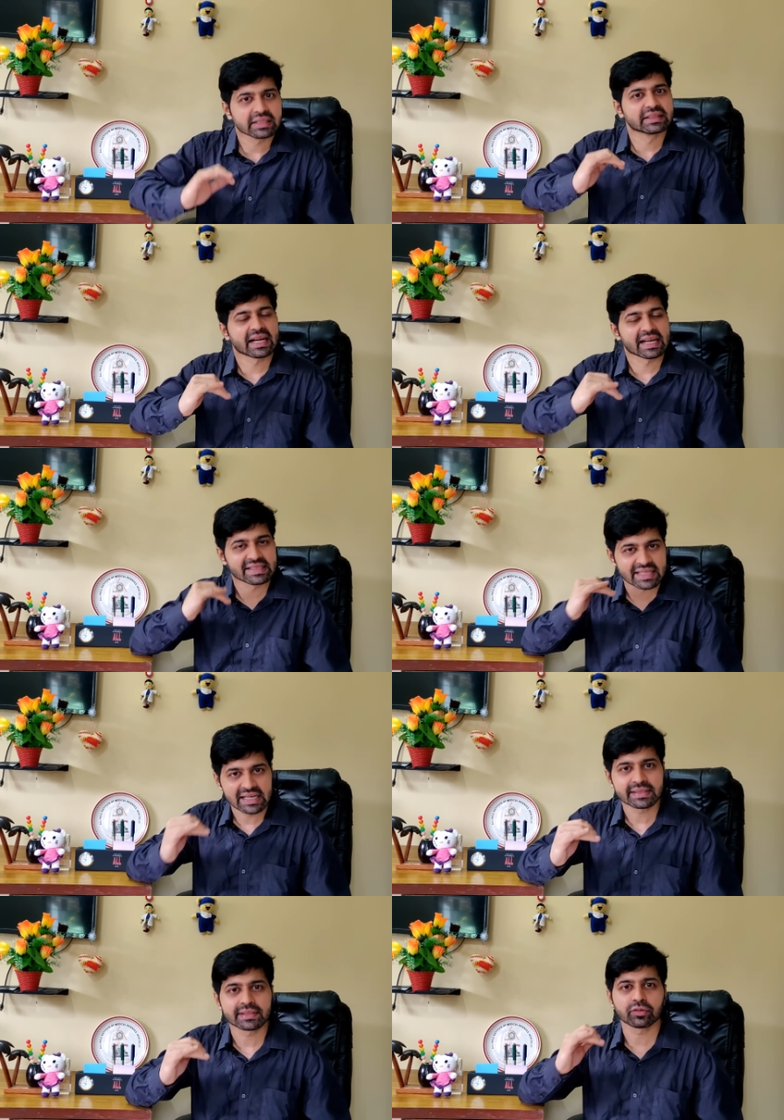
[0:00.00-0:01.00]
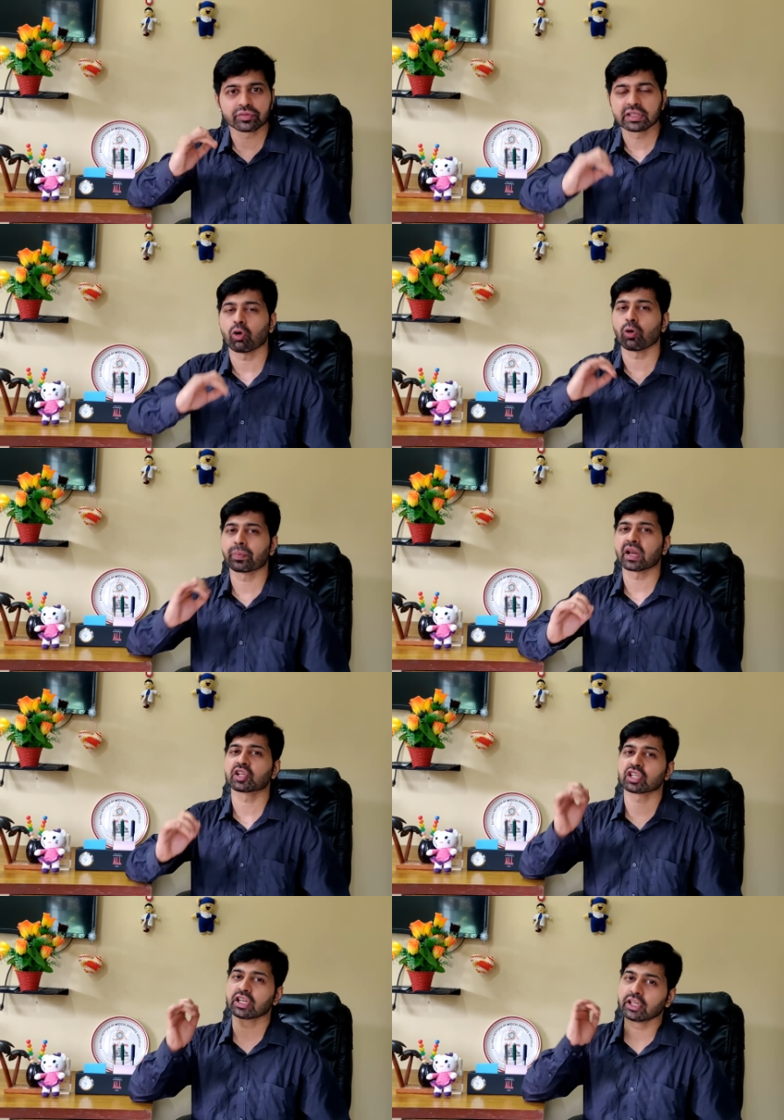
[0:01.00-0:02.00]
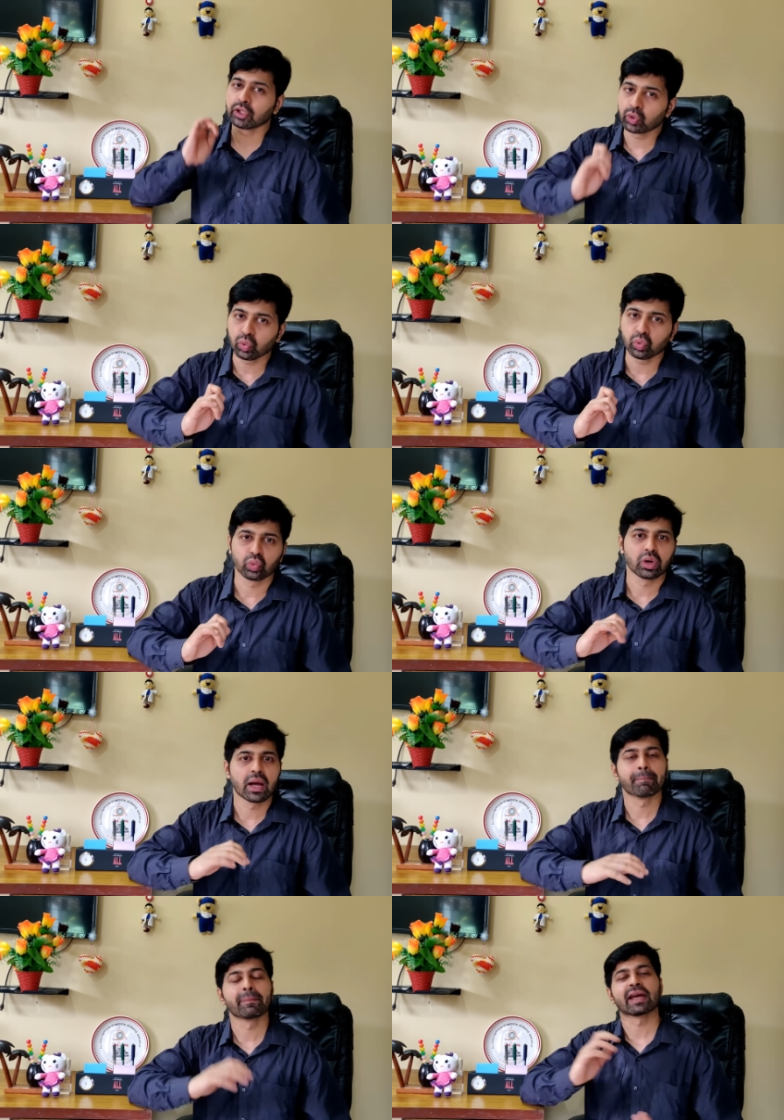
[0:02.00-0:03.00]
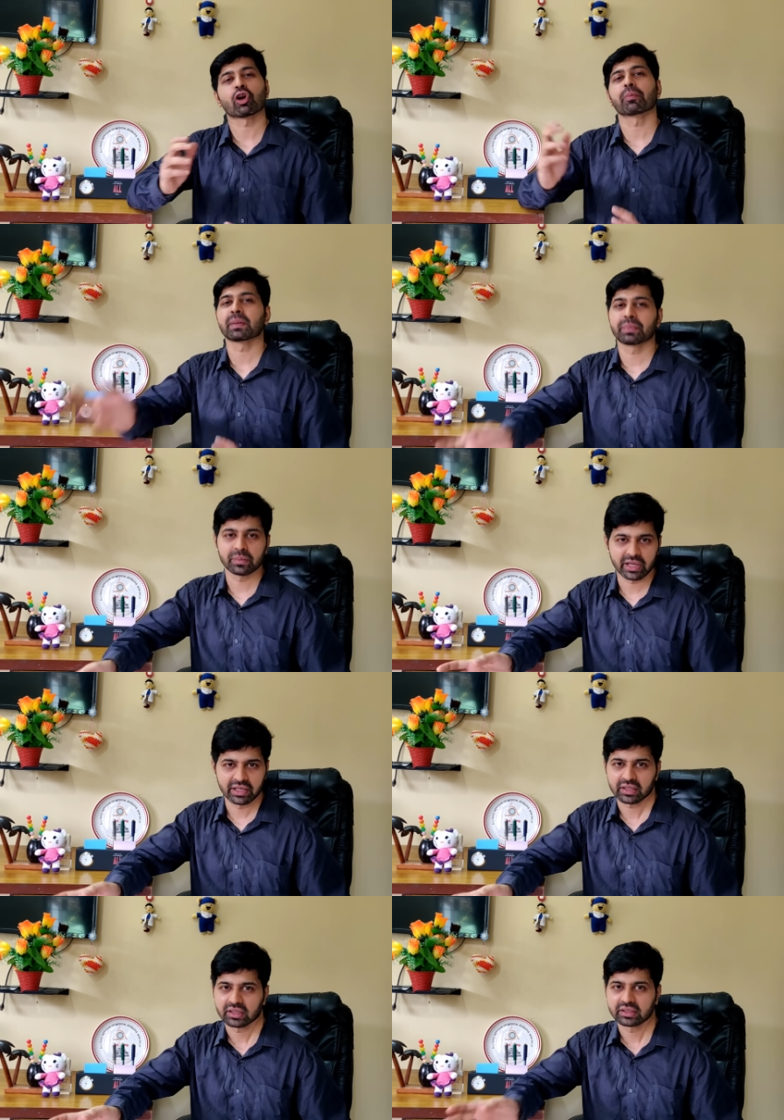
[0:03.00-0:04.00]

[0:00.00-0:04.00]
the results of the operation too may not be permanent.